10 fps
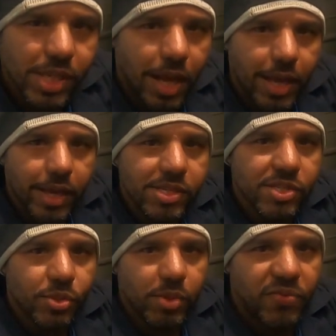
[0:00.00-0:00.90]
IS
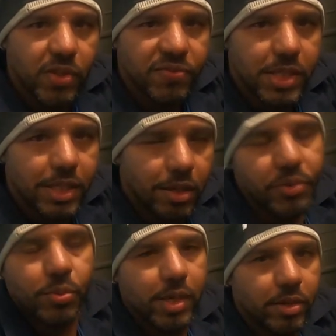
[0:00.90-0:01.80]
350 or
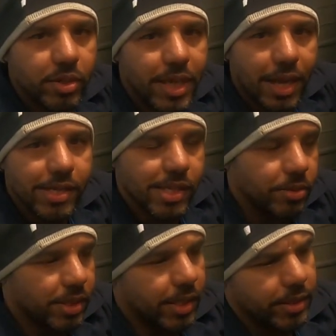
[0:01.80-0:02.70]
300 guys
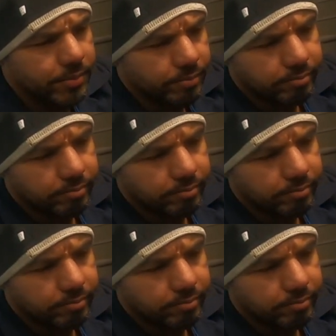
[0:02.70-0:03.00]
out there,